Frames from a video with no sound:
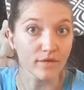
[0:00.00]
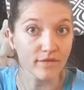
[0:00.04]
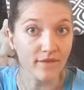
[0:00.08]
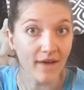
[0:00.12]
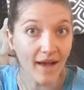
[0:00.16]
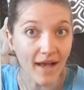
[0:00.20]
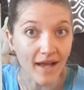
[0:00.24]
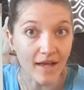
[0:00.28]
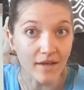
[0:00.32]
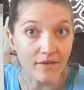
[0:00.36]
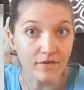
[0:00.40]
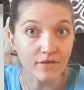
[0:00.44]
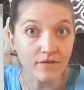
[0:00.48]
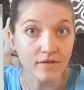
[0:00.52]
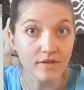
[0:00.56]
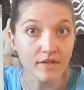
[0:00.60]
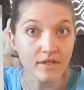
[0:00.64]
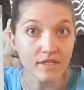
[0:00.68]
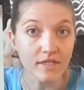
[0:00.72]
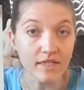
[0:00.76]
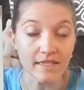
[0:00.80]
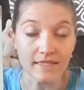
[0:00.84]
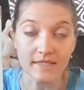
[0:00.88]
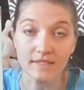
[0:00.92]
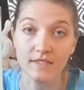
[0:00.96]
5
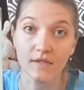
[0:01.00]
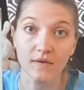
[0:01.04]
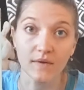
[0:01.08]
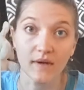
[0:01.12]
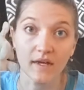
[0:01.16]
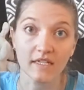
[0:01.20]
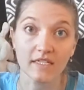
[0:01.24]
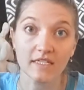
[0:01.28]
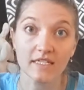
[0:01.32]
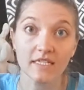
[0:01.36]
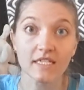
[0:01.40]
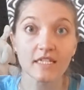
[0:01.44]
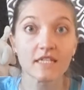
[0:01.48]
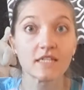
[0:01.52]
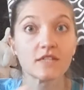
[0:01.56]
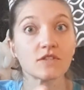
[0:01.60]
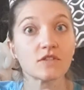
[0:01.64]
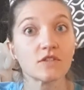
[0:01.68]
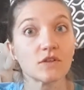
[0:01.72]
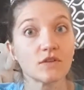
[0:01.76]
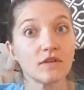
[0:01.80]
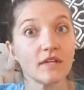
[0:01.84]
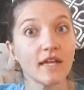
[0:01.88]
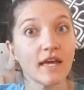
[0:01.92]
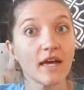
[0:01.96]
is correct.
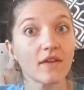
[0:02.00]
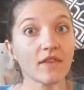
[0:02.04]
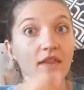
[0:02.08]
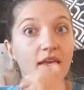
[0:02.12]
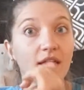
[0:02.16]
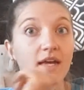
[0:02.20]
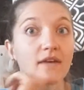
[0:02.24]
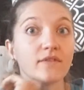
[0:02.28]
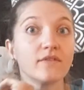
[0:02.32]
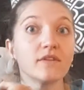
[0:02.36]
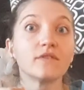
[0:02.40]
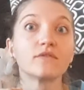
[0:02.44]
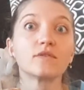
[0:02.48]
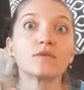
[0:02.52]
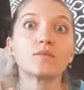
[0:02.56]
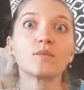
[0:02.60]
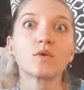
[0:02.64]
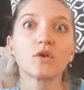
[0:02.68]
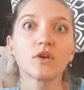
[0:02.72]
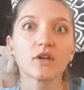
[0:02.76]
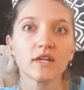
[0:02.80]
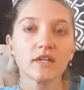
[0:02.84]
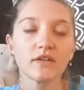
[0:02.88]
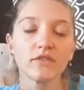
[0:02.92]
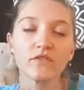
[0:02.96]
So now they have even
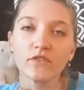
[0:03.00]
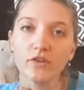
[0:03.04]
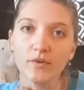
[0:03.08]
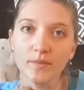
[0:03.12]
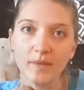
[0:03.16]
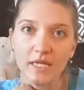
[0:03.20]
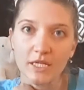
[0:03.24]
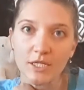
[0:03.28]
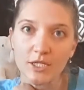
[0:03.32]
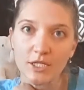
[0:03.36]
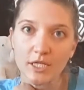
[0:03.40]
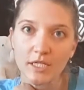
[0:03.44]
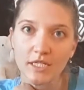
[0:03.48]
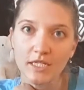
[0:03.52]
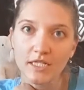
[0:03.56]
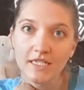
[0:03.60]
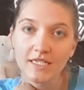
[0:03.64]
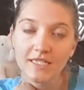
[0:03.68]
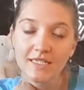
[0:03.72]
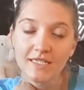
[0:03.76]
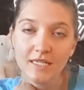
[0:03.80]
more information